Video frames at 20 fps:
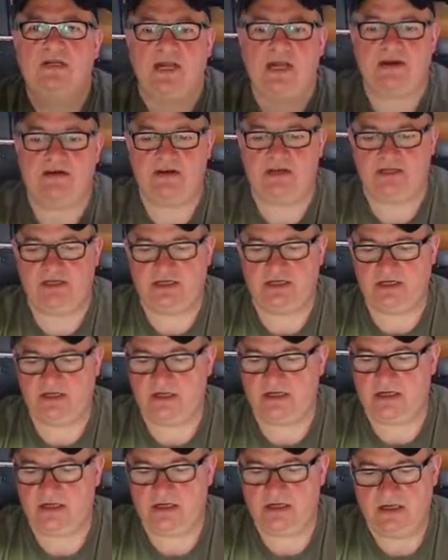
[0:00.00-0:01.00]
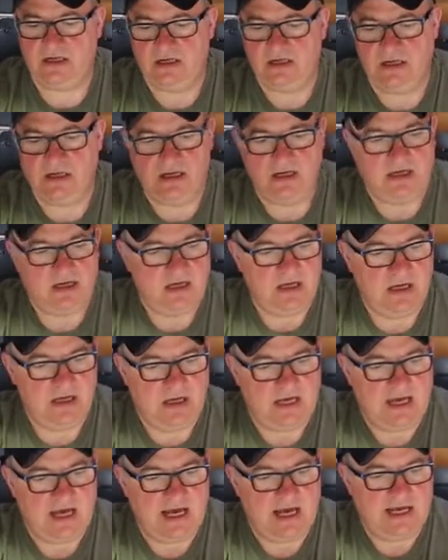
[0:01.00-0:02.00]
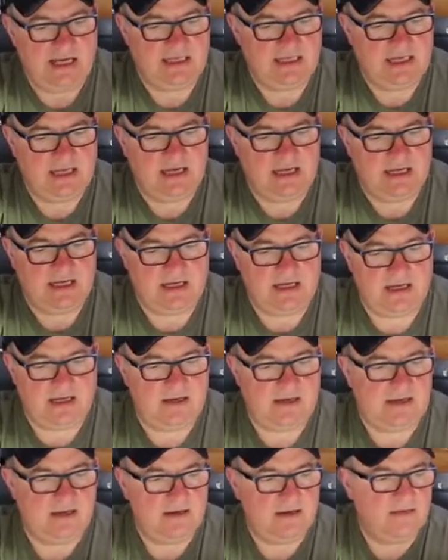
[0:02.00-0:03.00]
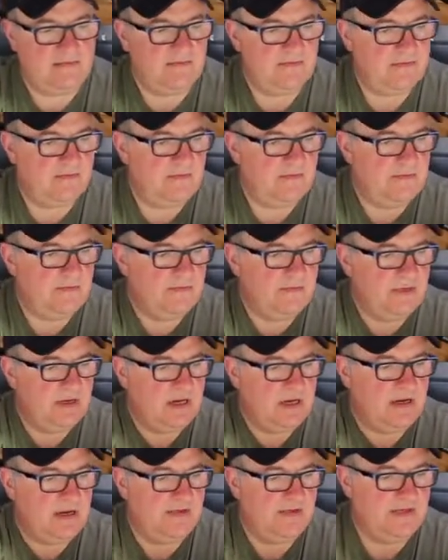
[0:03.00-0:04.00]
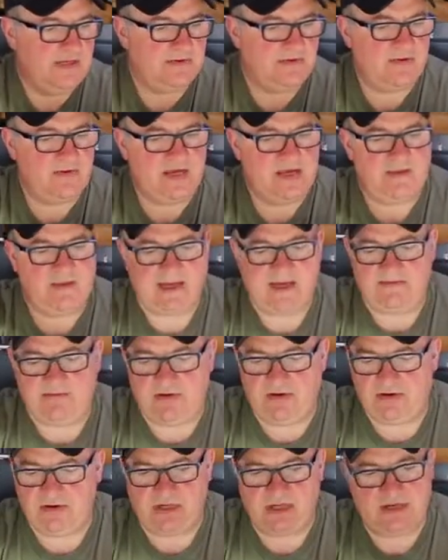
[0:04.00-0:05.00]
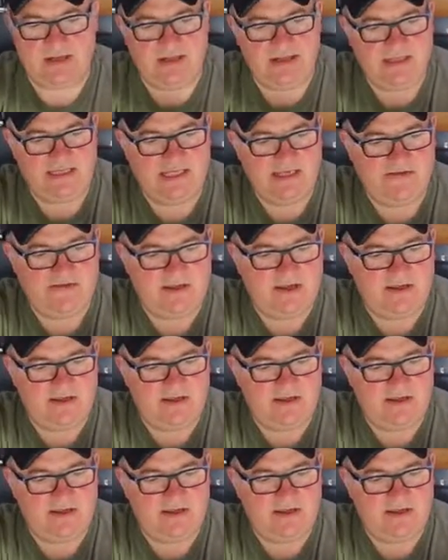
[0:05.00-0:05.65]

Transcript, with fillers: undercarriage, and uh, I like this. But they they put I like this, even